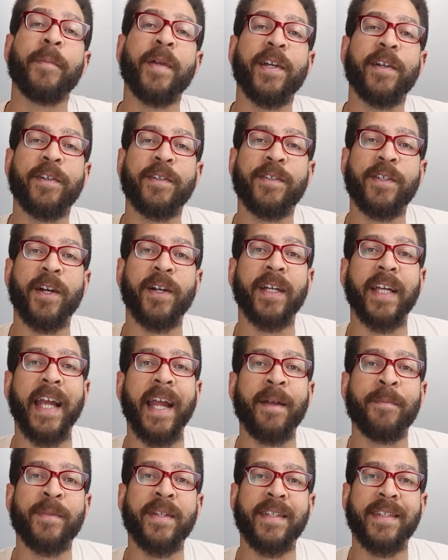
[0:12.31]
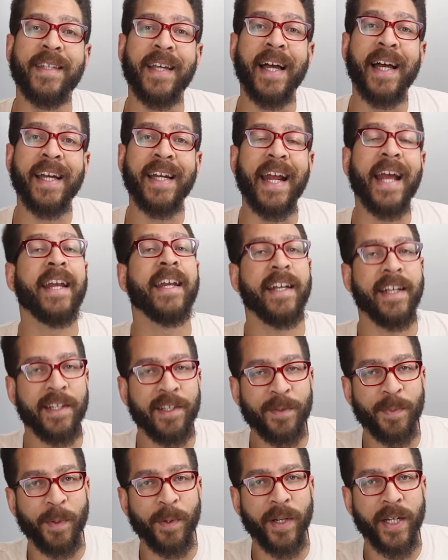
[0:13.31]
here to talk game design and the
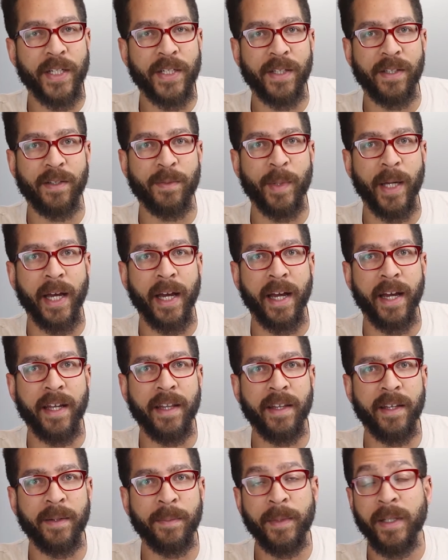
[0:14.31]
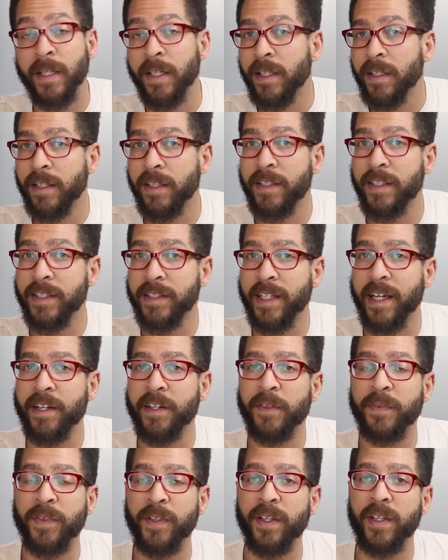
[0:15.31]
inspirations behind them. The designer
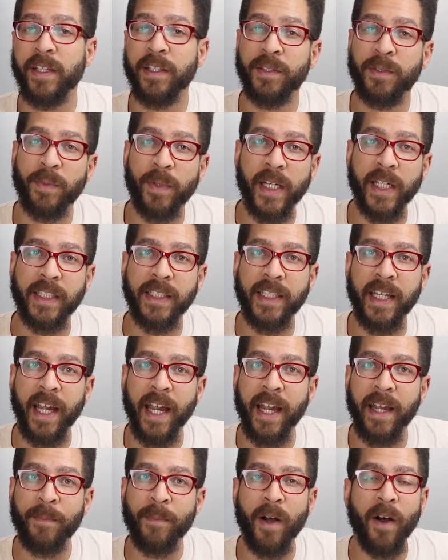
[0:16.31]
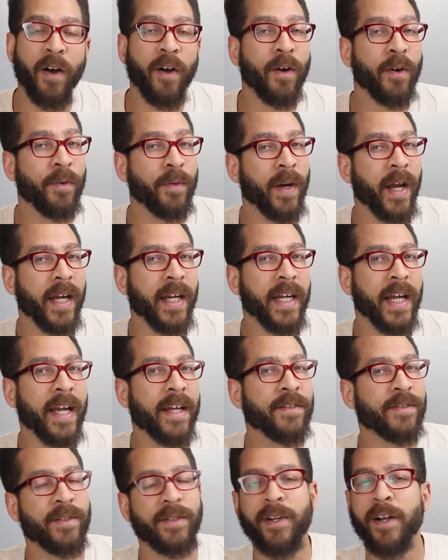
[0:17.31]
for this week's game already
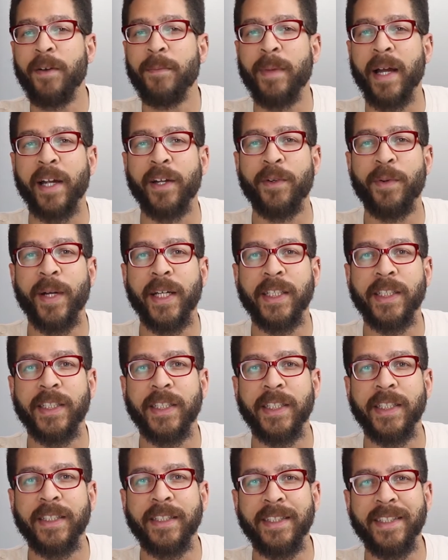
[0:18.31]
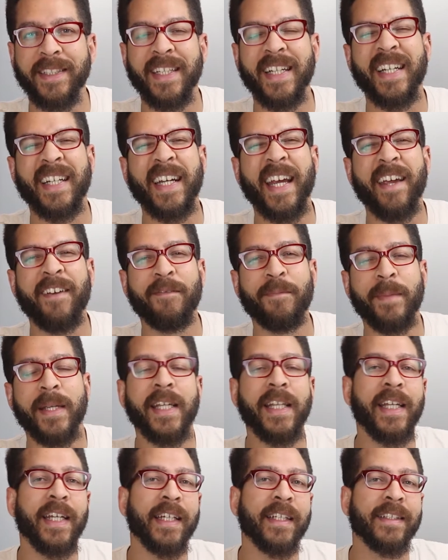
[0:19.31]
answered all my questions and gave me
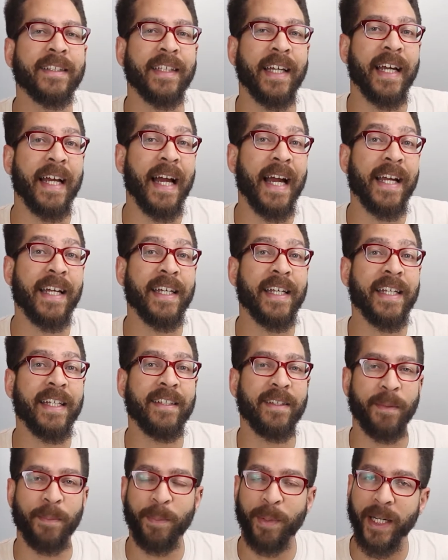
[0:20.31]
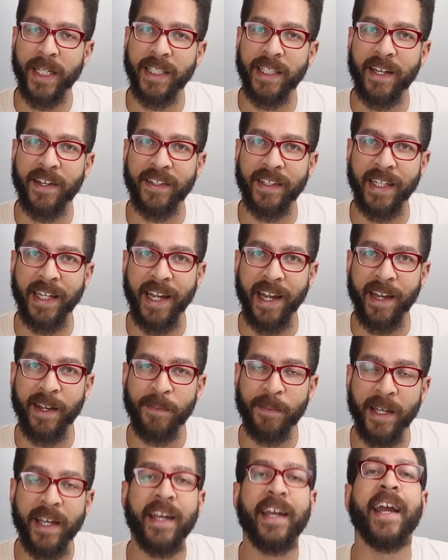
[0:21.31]
the insight I need to break down the
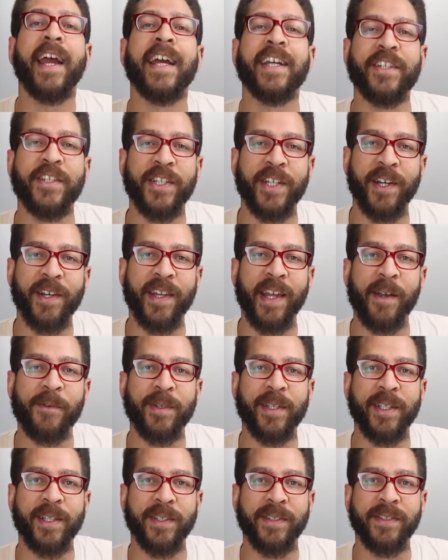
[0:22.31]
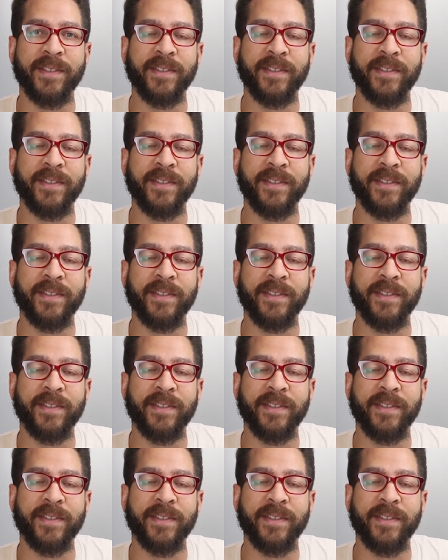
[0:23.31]
game and share that with you.